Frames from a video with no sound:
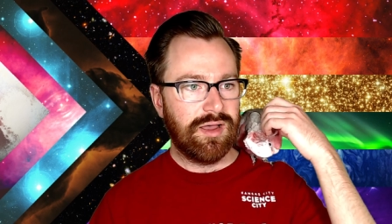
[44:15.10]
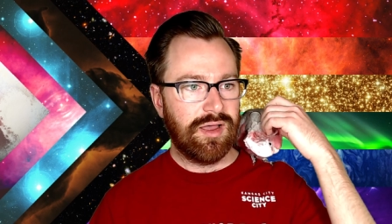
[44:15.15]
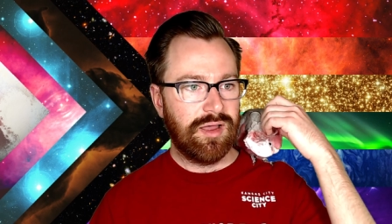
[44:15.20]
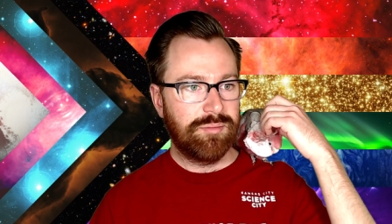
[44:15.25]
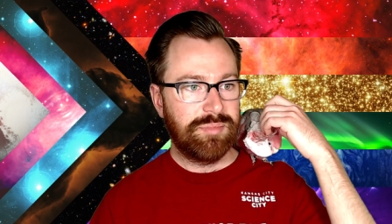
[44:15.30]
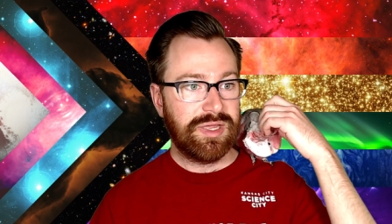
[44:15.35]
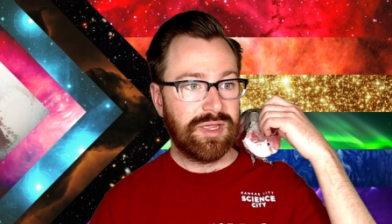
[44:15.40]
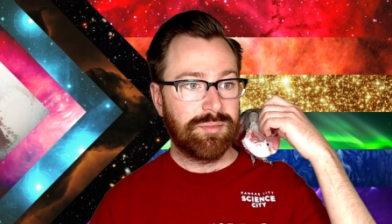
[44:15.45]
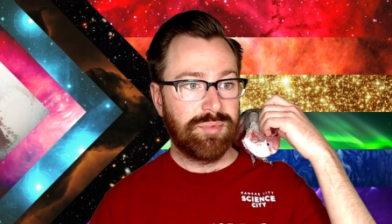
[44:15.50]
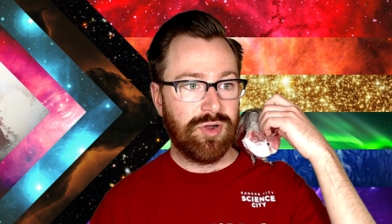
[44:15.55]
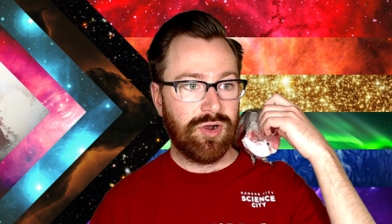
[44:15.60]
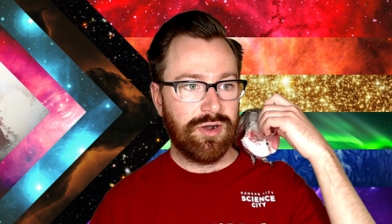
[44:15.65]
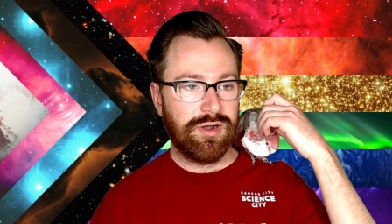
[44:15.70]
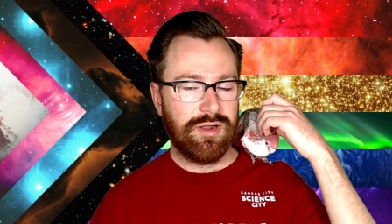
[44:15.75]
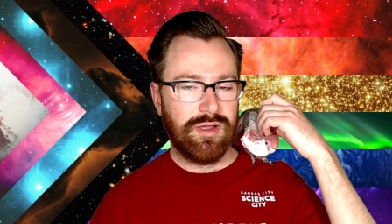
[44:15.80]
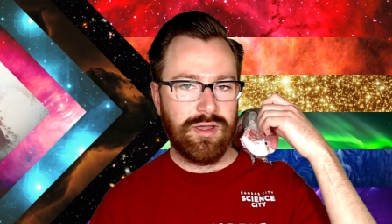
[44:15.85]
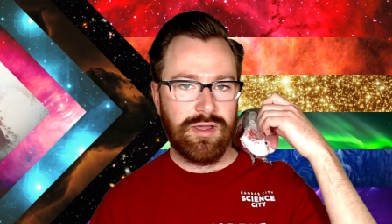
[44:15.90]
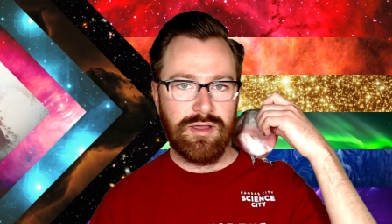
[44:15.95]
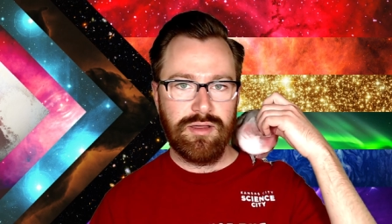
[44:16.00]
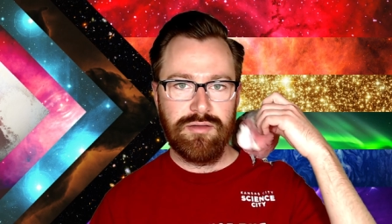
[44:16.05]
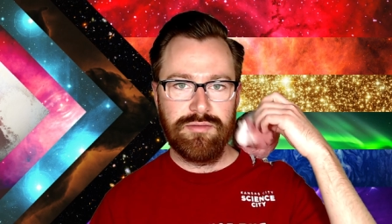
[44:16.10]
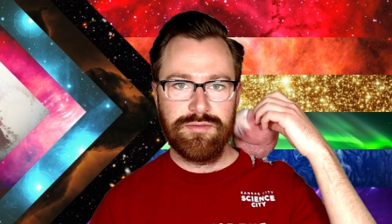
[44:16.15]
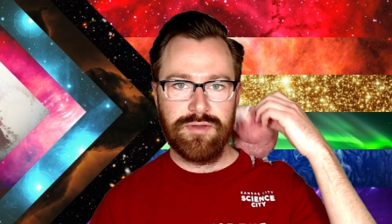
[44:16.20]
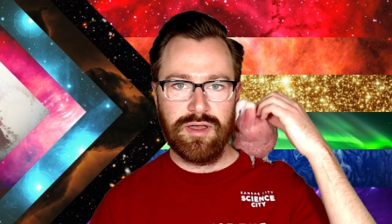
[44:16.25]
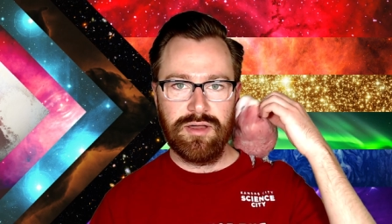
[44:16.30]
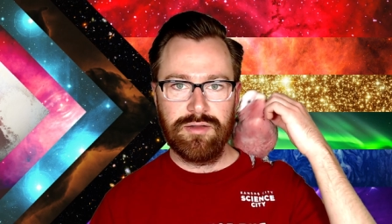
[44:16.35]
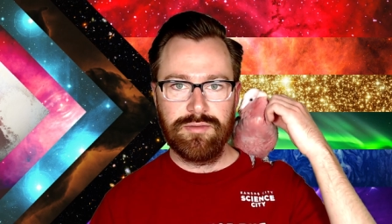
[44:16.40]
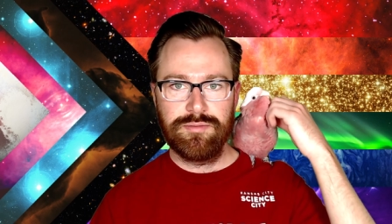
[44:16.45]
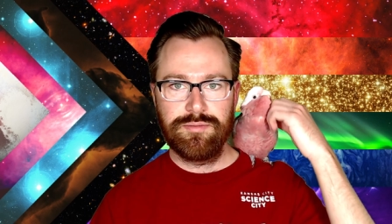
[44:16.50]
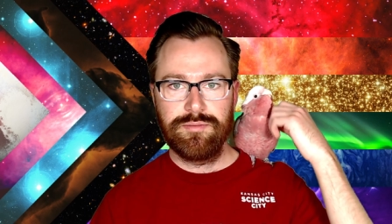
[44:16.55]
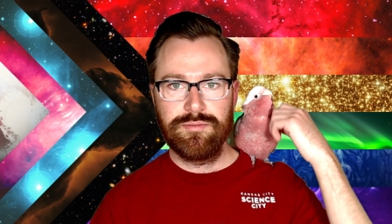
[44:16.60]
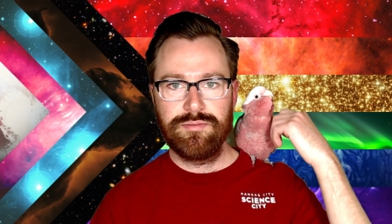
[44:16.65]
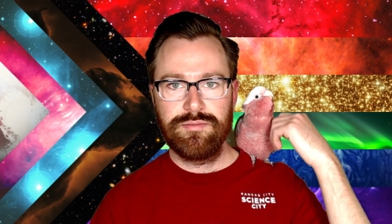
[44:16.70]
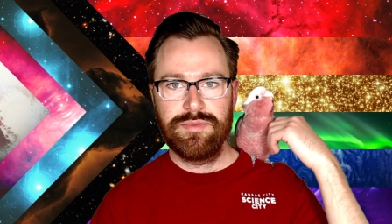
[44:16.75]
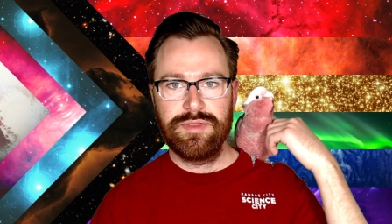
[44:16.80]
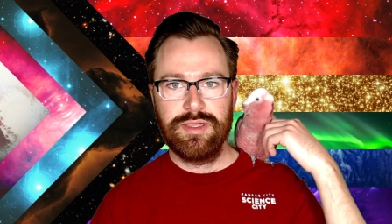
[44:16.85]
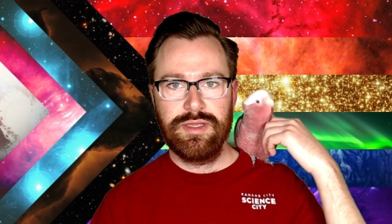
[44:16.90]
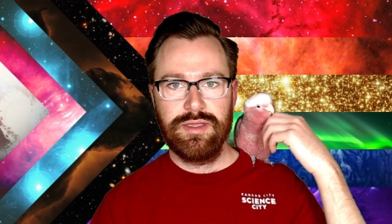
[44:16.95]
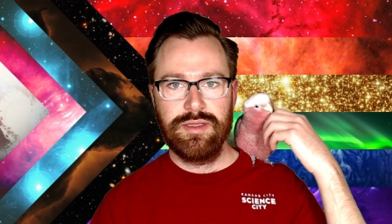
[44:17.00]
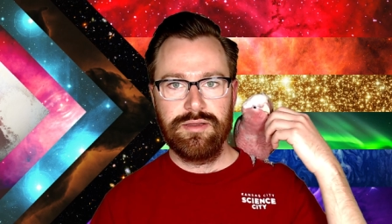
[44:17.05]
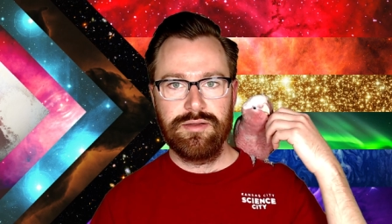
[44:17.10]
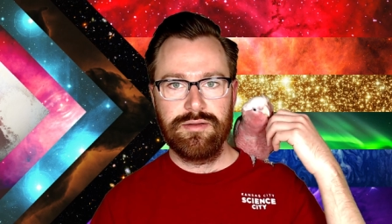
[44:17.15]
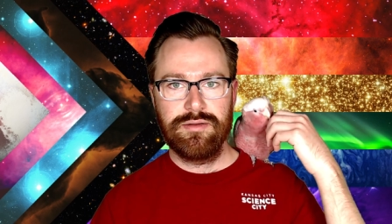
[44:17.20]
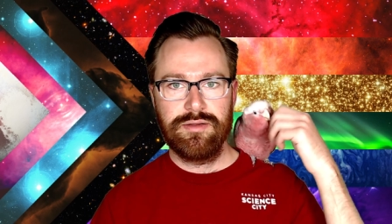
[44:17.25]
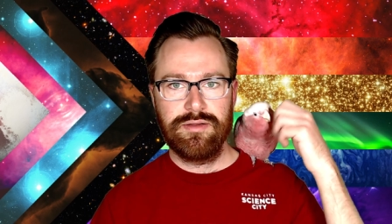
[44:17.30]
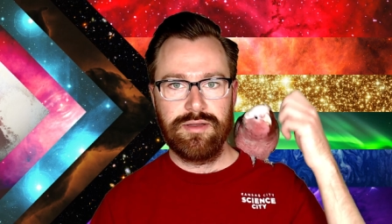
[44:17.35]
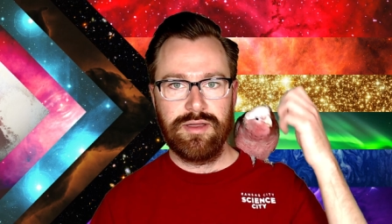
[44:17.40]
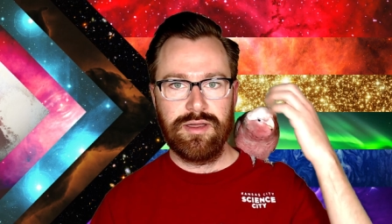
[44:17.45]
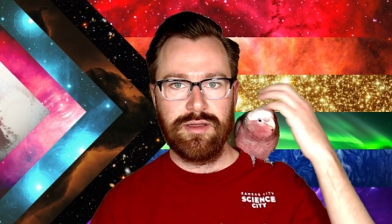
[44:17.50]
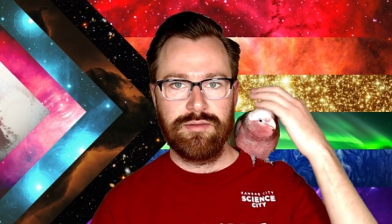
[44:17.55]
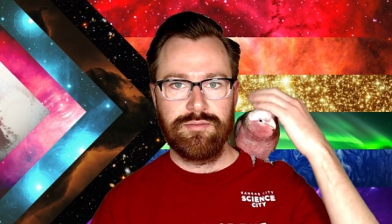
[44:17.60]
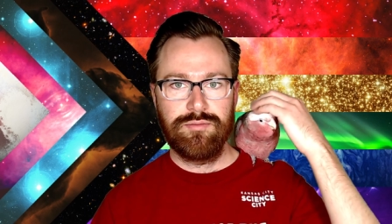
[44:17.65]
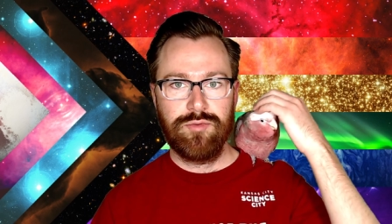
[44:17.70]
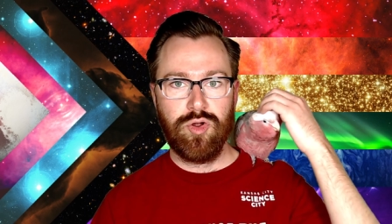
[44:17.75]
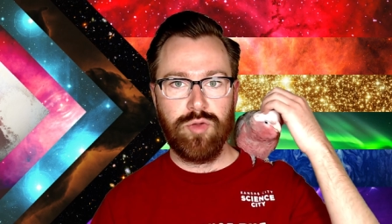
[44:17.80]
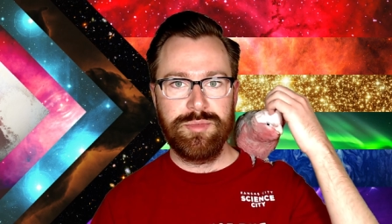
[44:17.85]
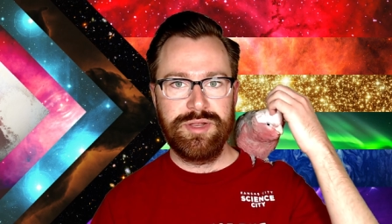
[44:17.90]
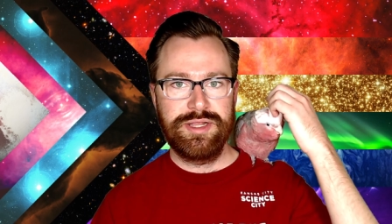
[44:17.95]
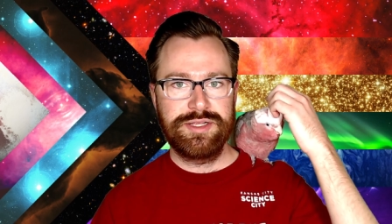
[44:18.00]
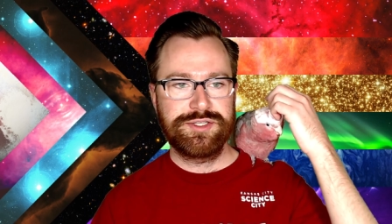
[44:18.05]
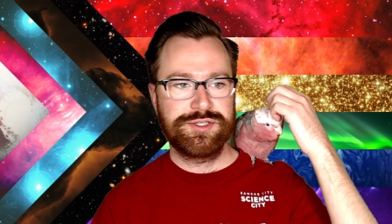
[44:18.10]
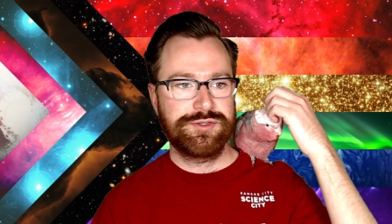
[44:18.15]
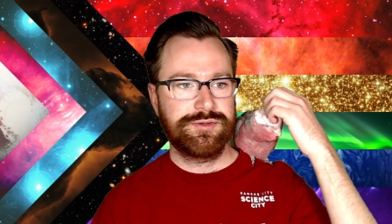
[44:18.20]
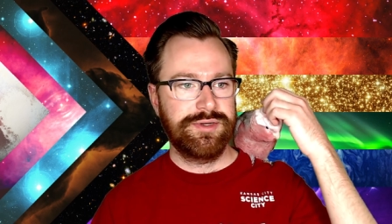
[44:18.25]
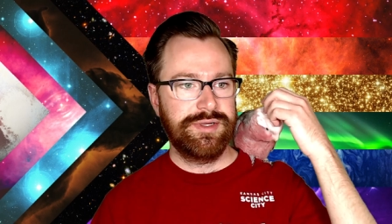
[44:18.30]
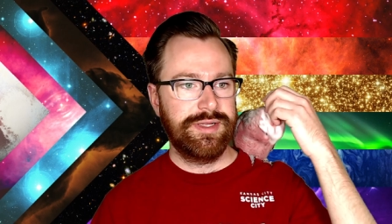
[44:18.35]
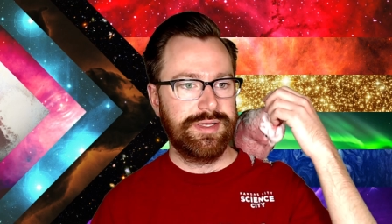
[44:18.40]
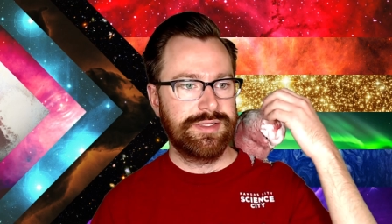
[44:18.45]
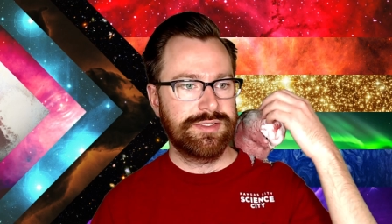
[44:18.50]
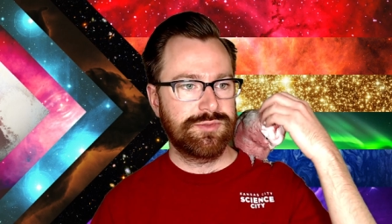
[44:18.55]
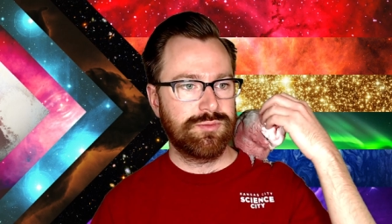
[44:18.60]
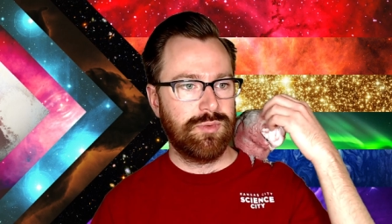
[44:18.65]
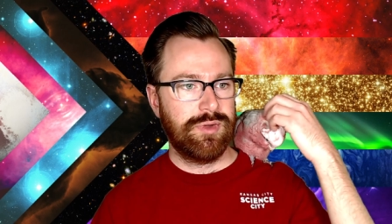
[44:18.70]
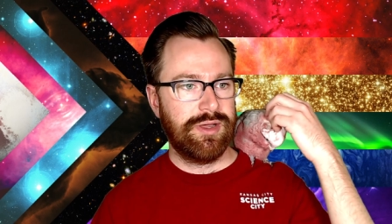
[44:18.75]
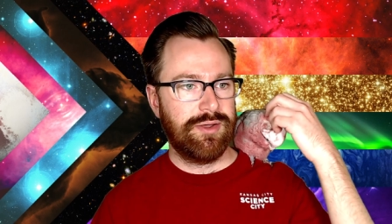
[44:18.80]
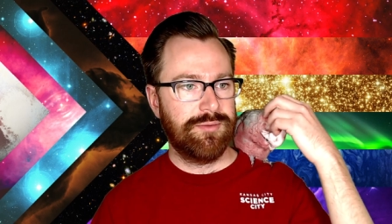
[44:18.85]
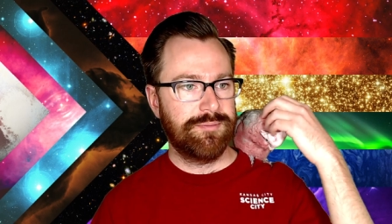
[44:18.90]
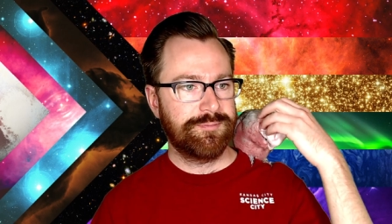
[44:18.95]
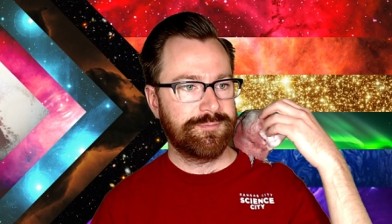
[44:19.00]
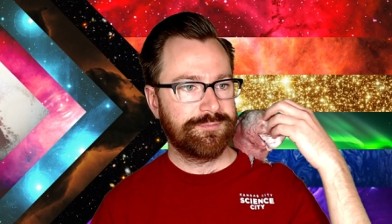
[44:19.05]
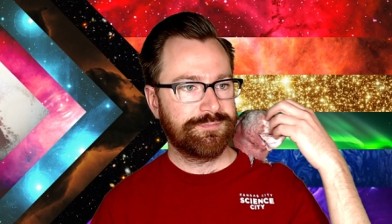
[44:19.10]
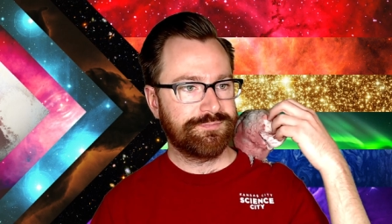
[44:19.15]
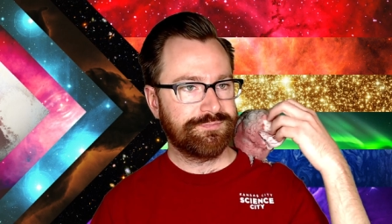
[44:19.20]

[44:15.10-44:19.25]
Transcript: big part of, of the Roman history as well.